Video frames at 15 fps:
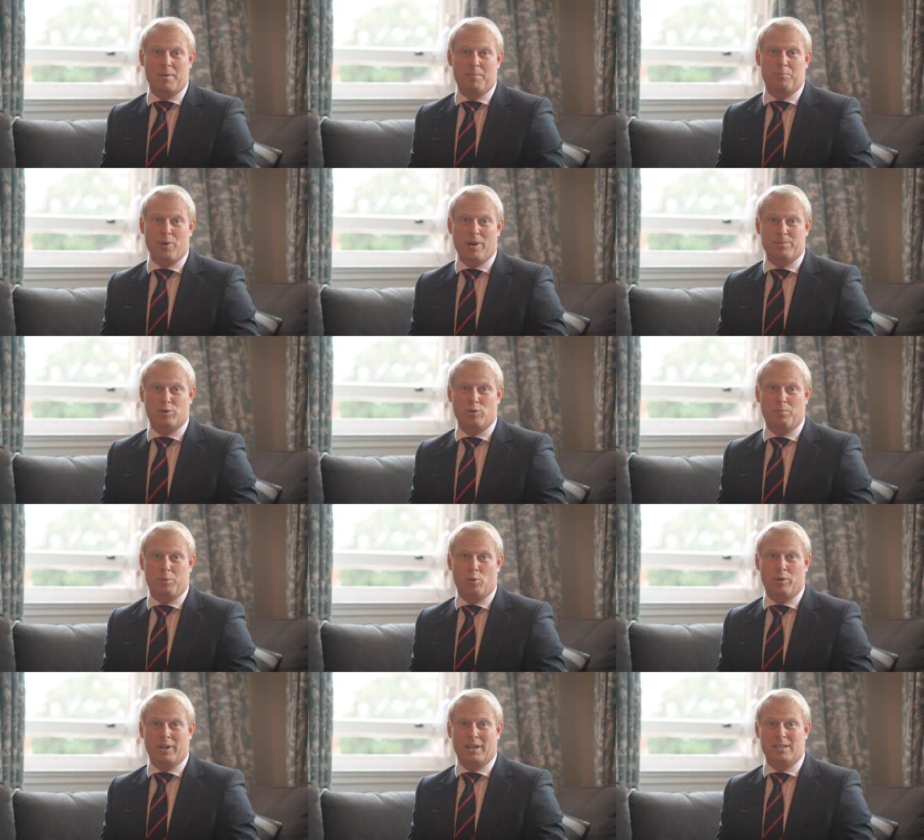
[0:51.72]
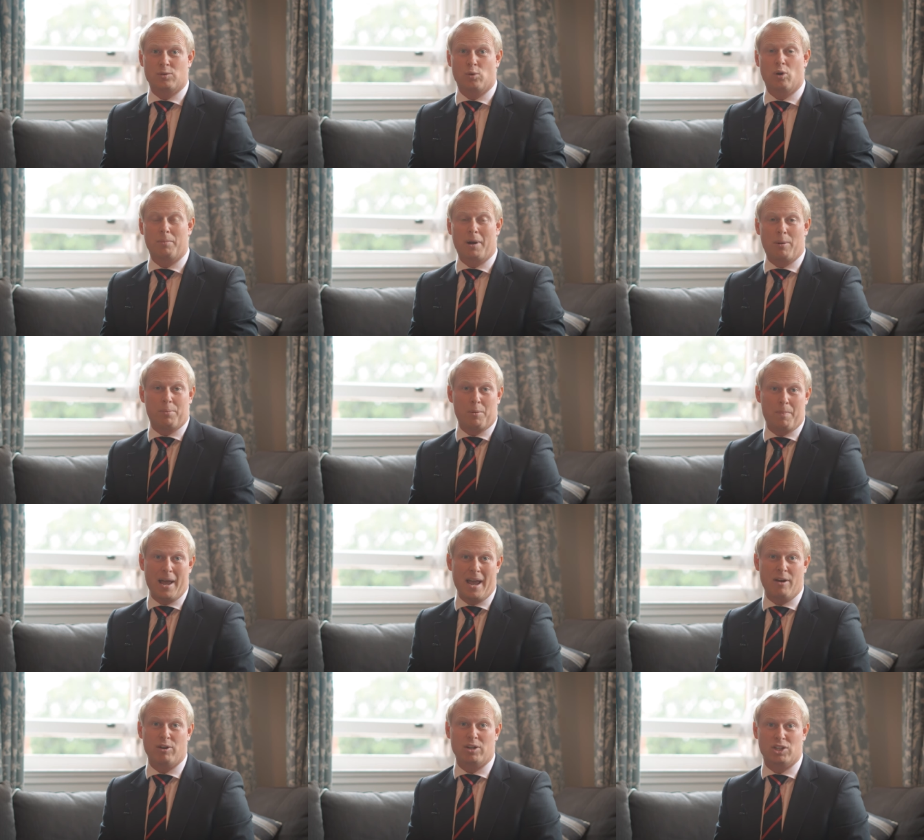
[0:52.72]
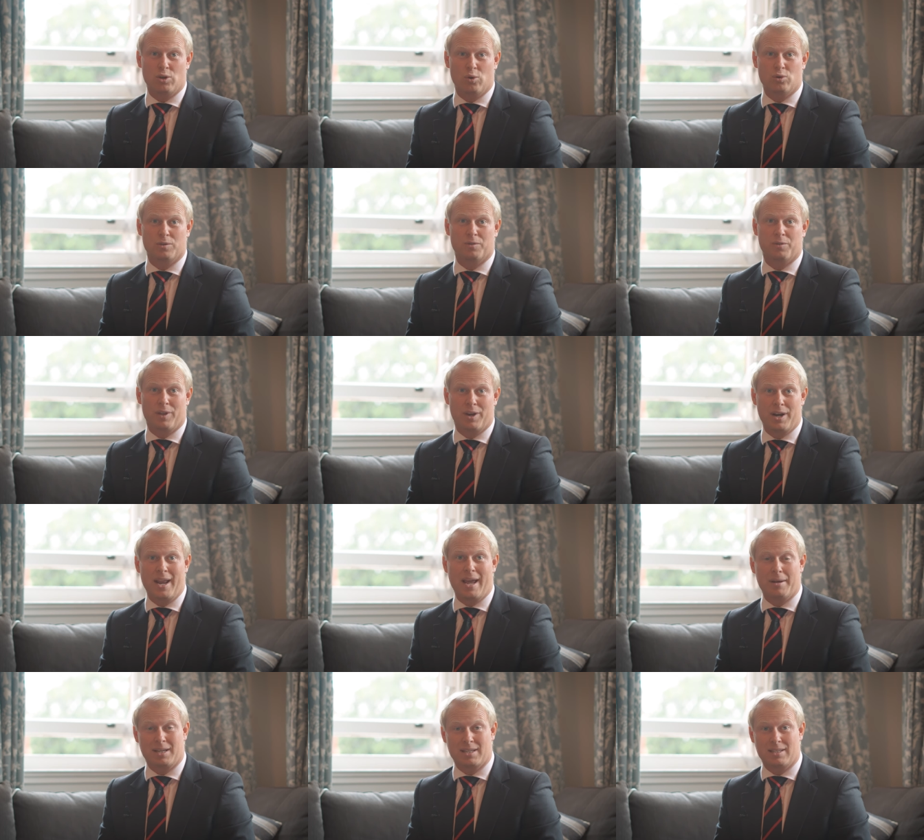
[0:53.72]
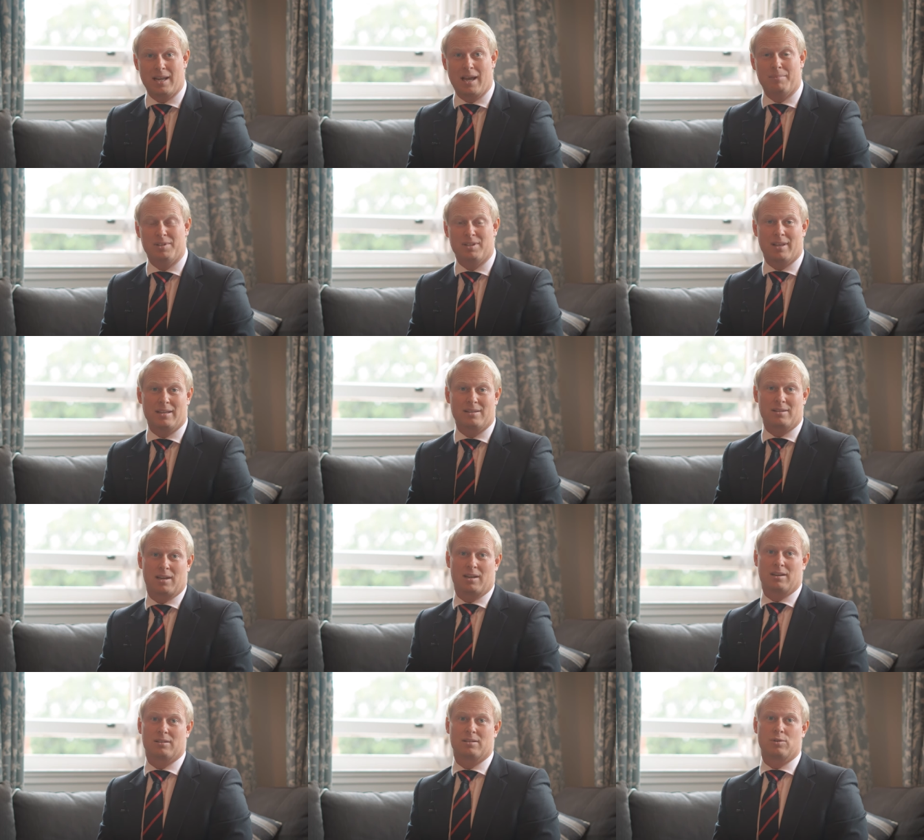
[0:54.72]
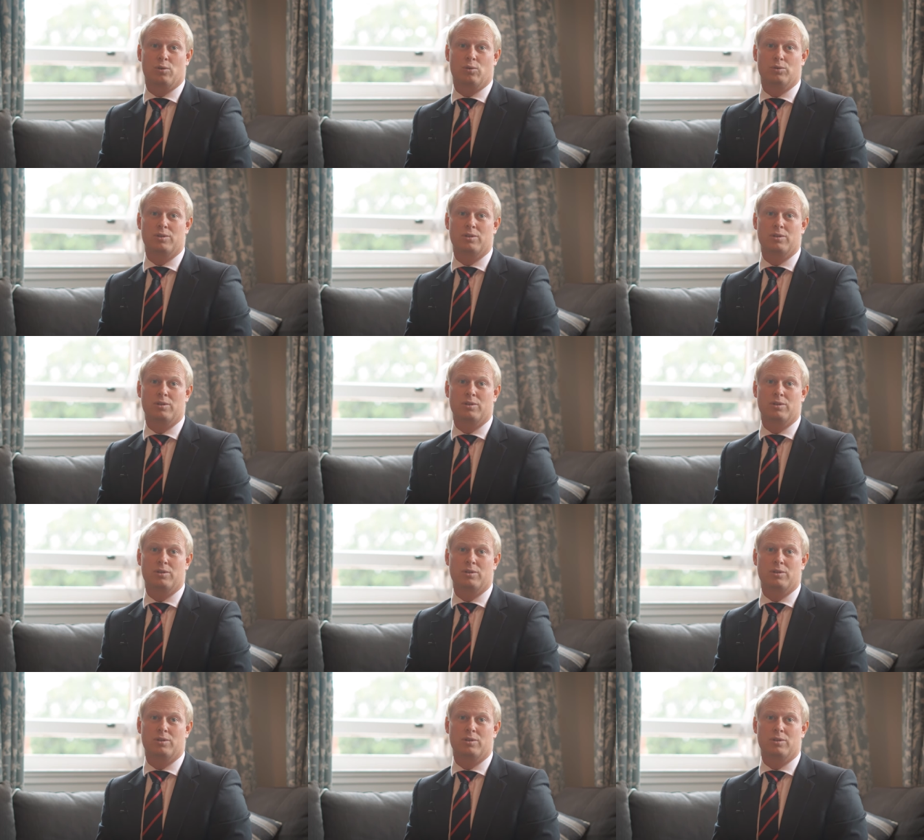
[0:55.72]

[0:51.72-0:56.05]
prep school boarding is all about preparing children for the next step to their senior schools.